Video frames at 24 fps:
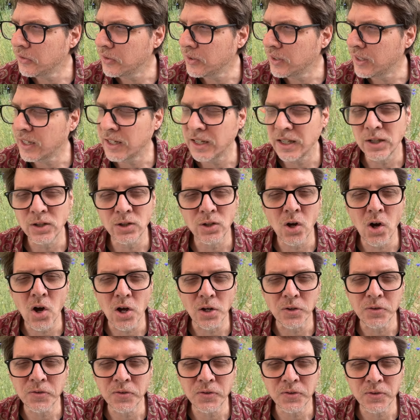getting
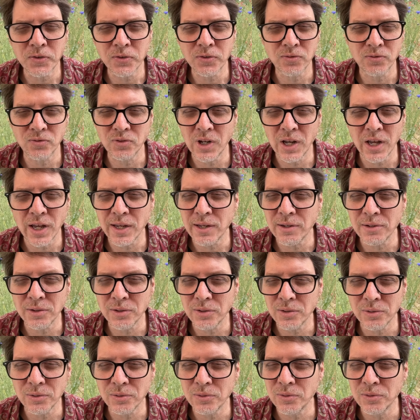lost
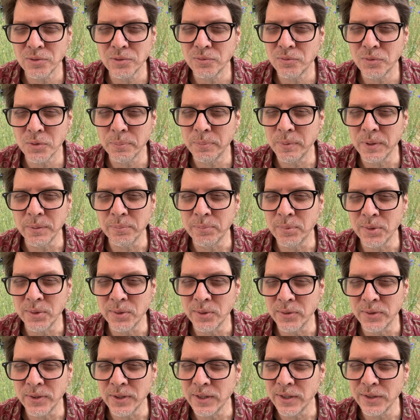for people
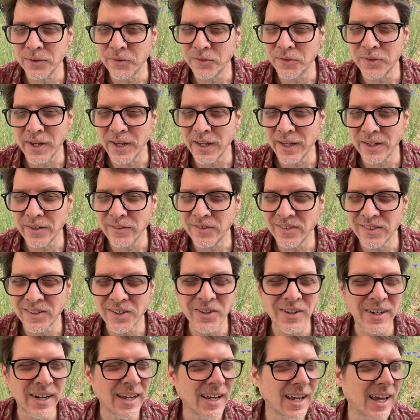these days. You know,
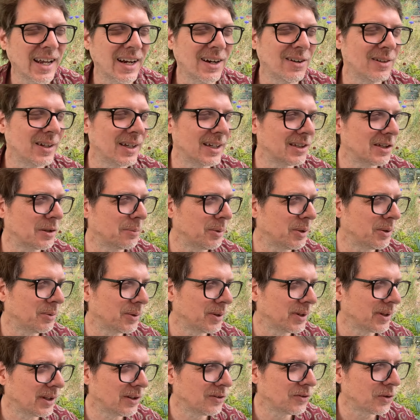and I don't like to be one
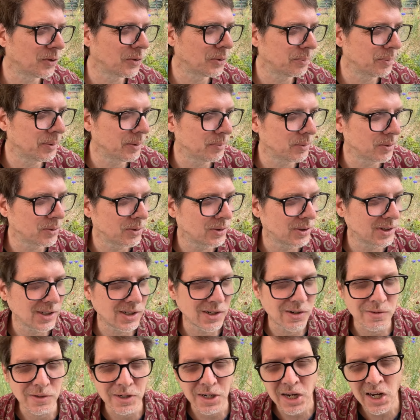of these old people going,
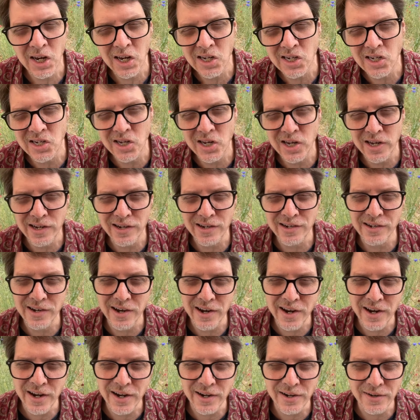you know, kids these
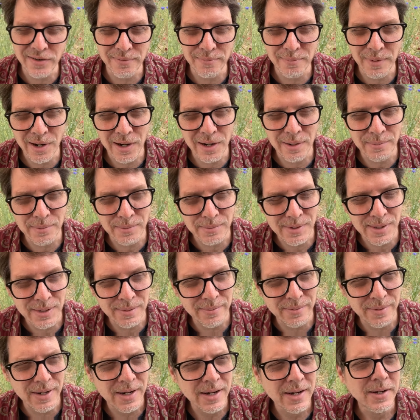days, rah, rah,
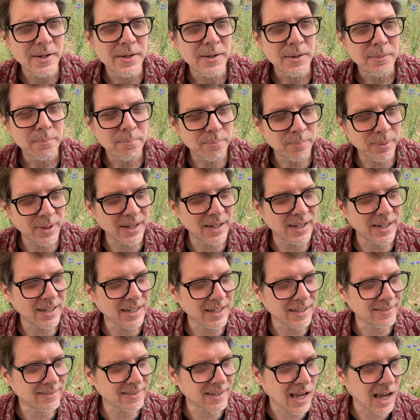rah. But
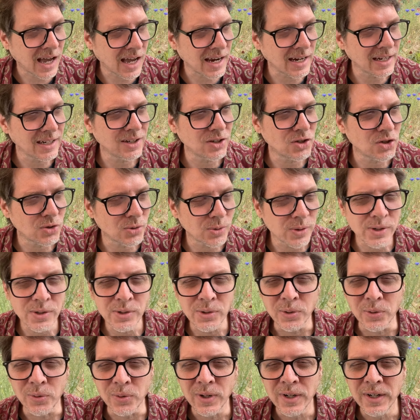it's kind of
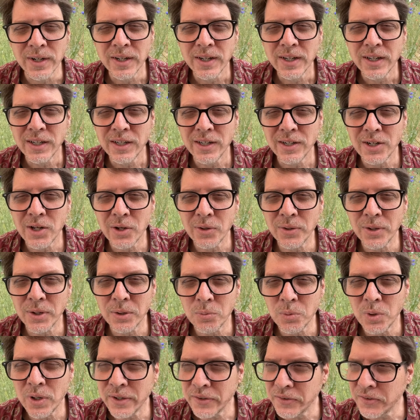true. You know, there
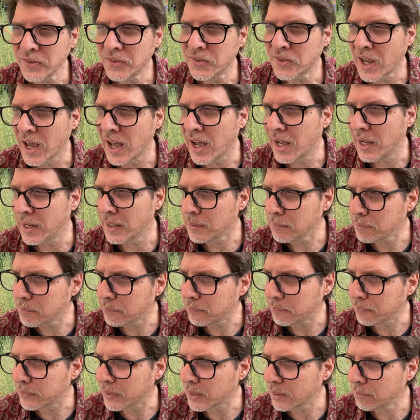was a time
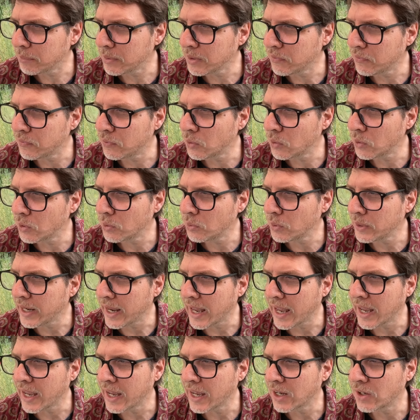before we
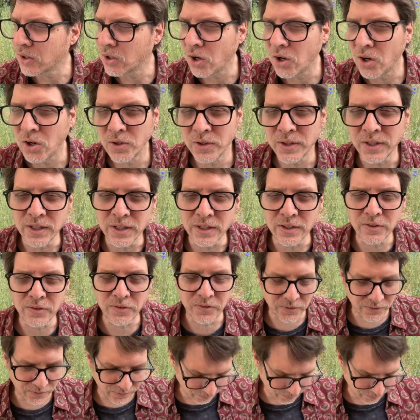had all these